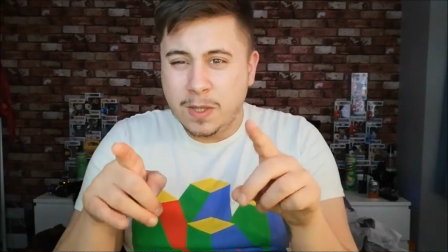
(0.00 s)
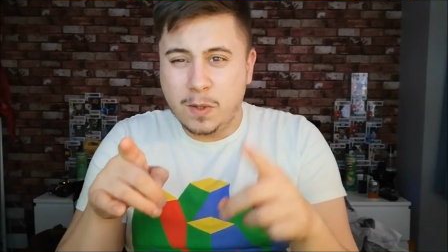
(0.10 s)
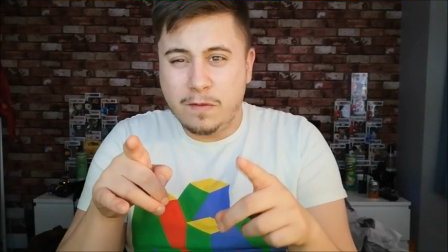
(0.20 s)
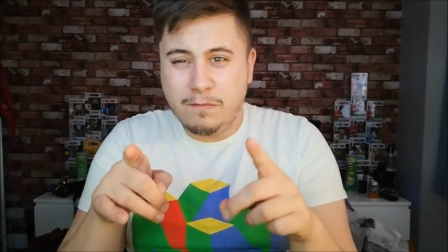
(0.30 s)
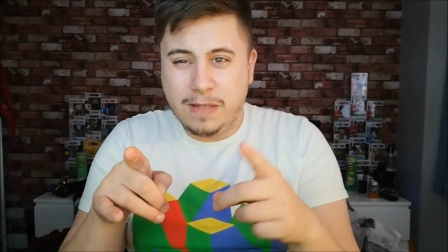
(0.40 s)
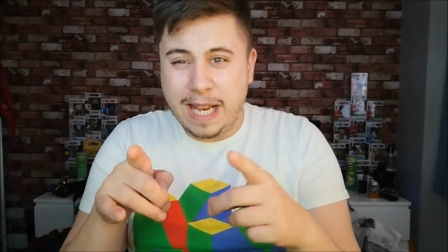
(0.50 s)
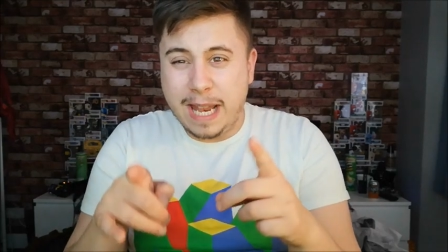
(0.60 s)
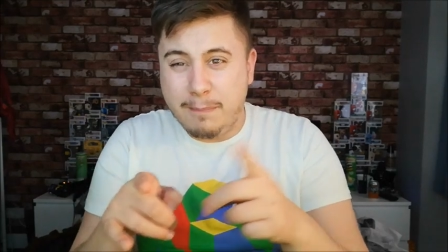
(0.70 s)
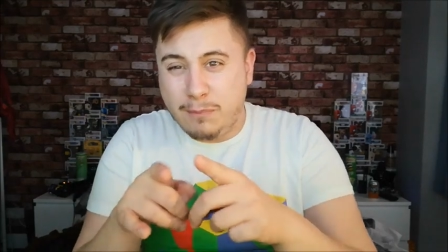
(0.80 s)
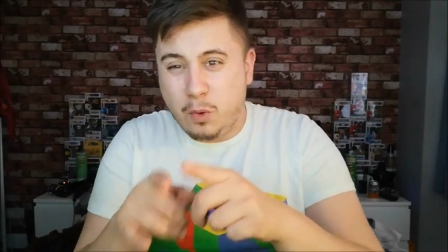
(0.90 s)
sort of get
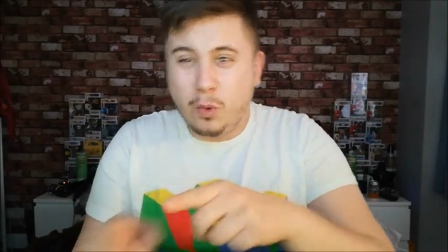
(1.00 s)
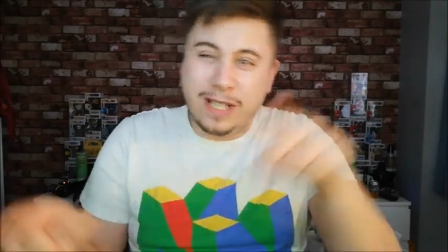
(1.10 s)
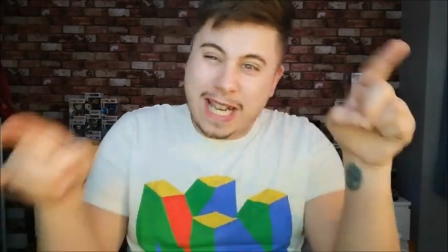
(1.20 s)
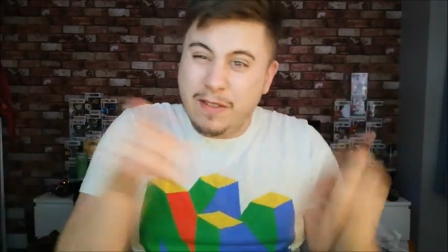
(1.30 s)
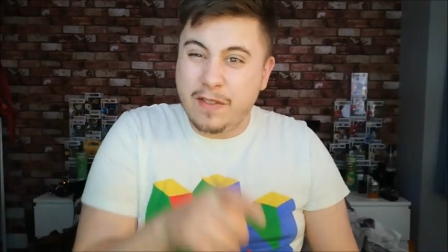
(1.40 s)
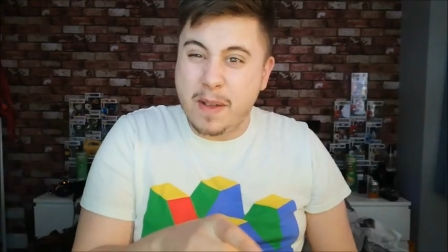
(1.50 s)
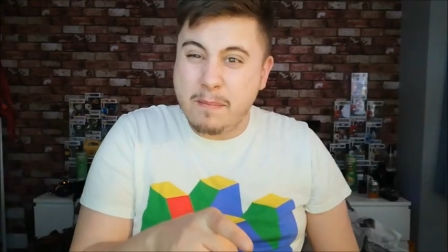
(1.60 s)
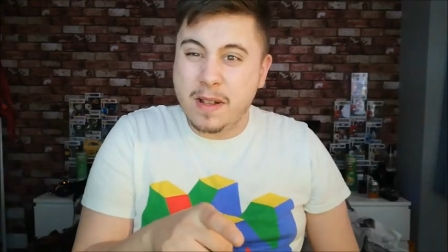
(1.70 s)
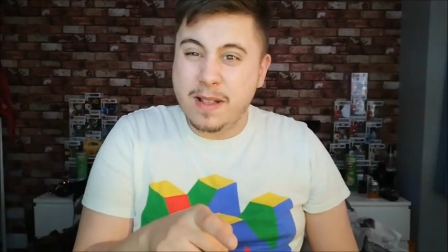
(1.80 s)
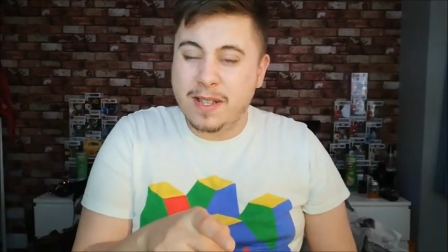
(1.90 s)
it towards the end of
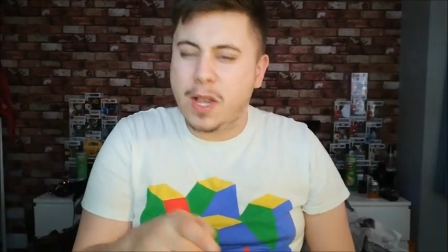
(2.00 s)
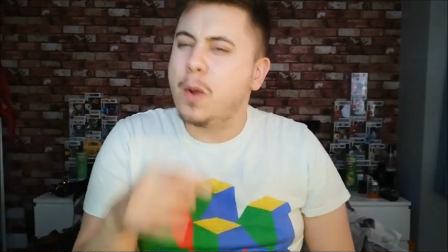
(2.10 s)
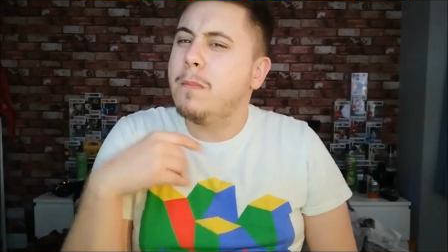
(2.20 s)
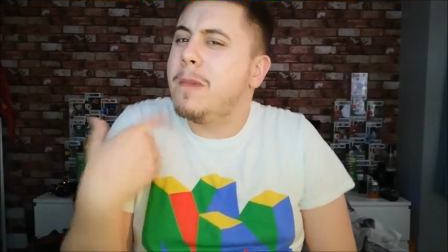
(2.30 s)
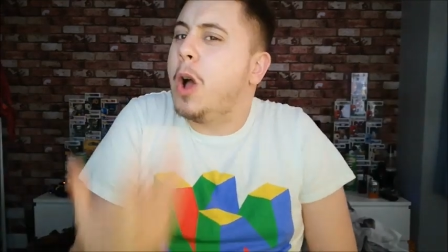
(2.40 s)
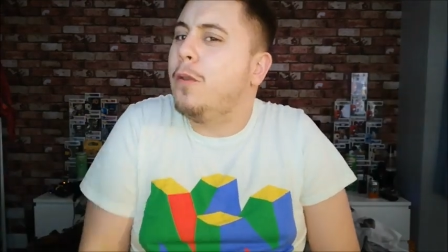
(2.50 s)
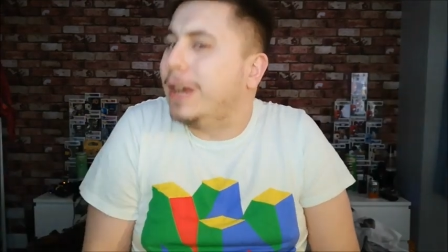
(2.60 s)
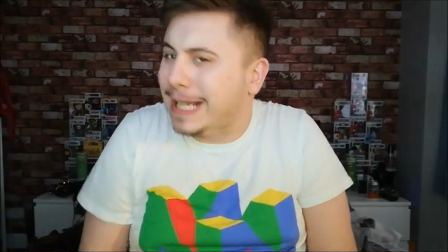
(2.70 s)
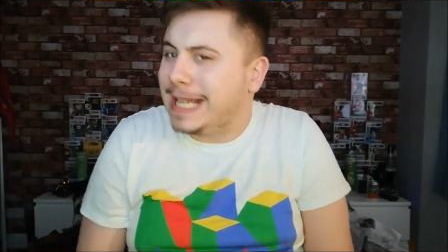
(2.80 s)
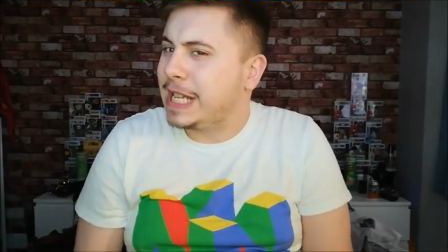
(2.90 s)
November, so
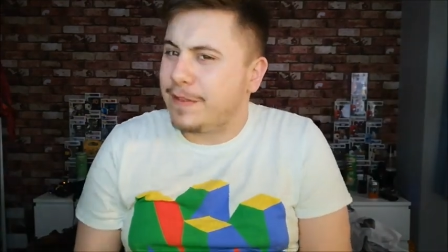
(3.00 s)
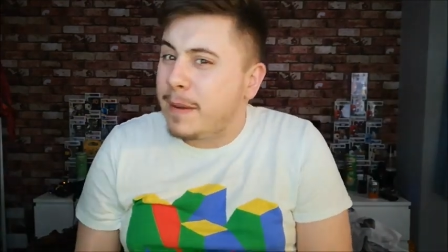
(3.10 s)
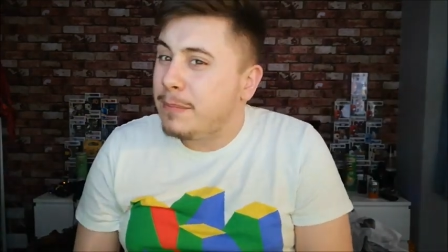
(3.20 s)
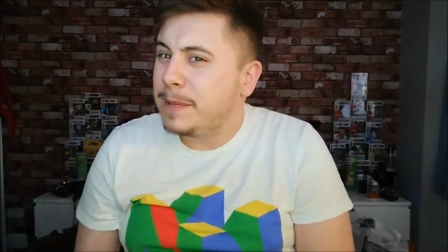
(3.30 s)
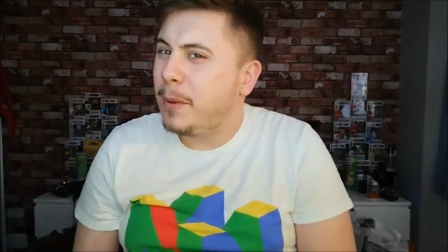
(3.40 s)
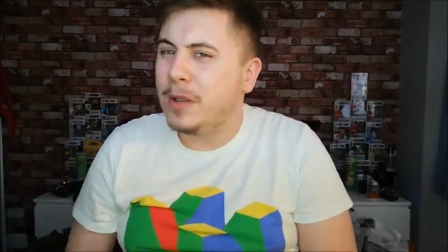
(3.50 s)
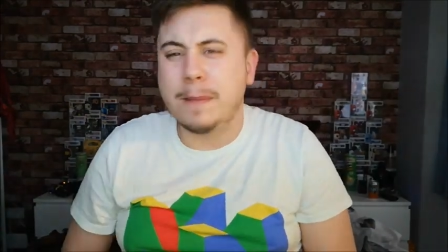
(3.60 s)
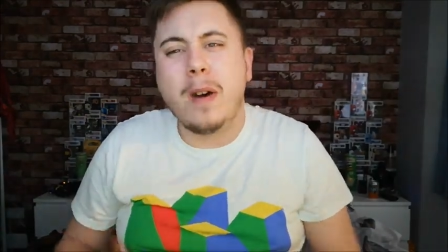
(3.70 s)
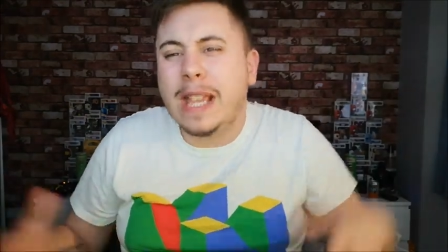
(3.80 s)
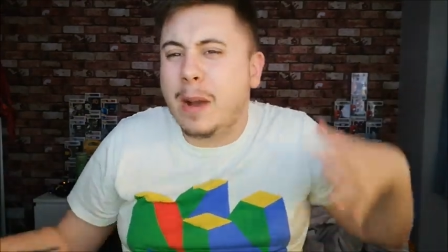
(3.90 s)
hopefully this is November's box.
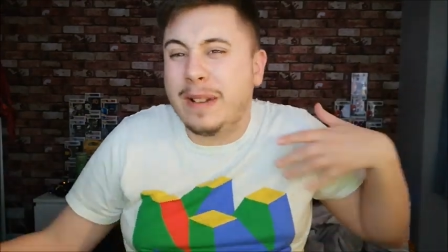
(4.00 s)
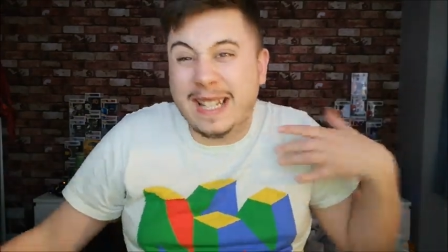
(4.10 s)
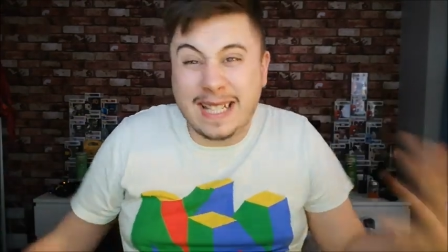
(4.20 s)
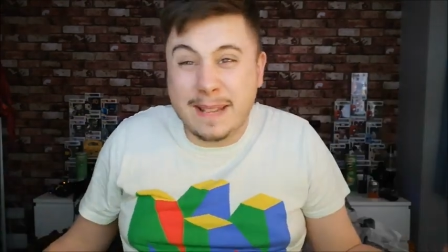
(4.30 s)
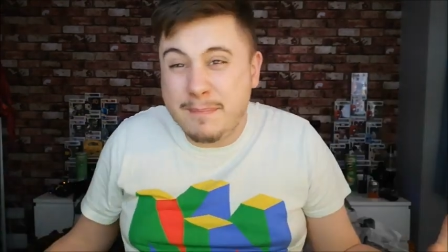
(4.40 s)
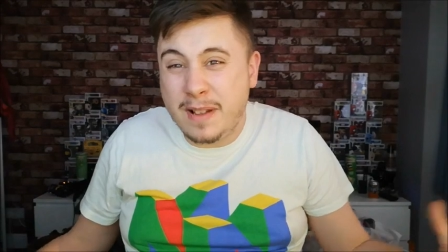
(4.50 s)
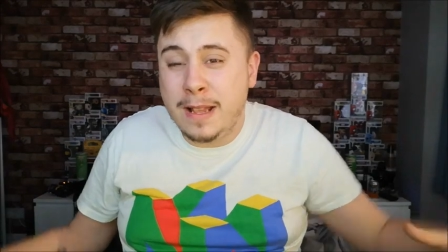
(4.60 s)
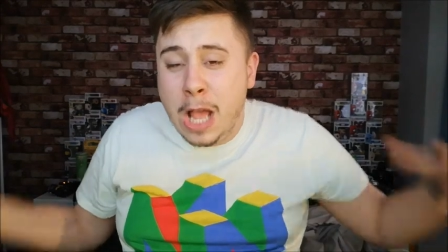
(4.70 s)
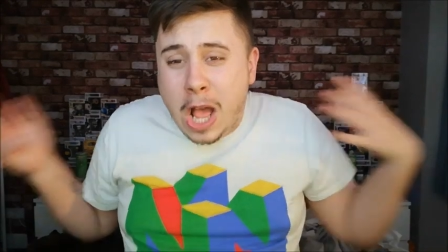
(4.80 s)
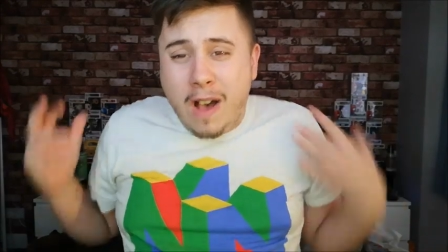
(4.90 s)
I might get one in
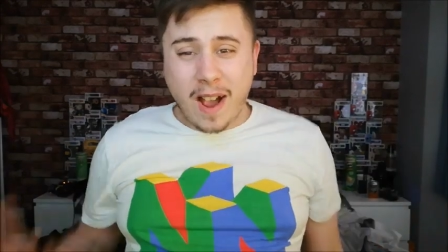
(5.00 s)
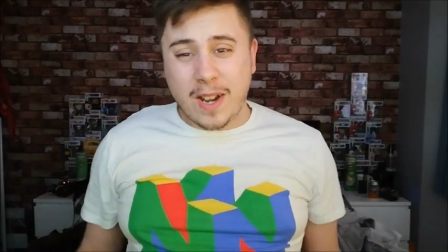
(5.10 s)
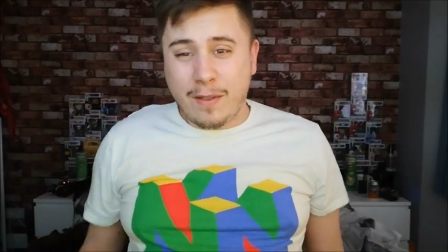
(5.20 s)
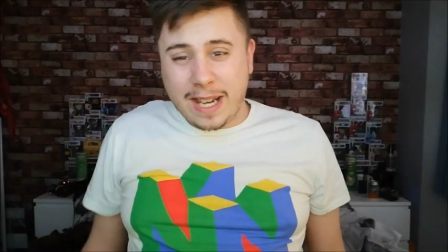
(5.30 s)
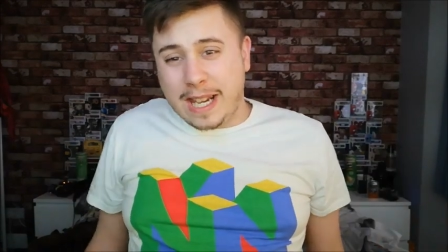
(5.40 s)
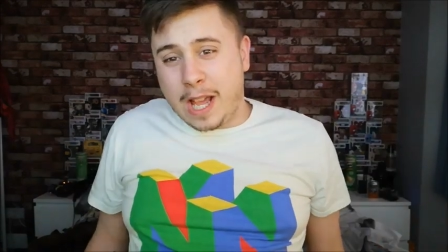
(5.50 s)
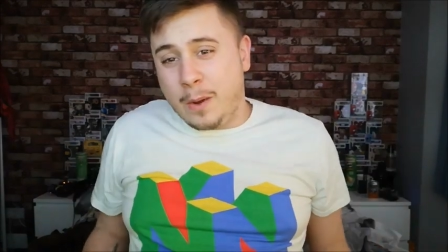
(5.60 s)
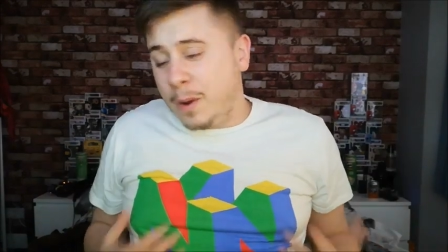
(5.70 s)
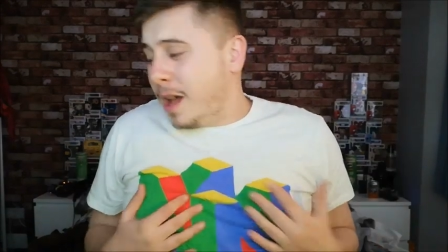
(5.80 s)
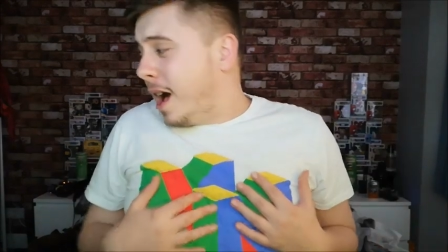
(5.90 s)
December. I don't really know.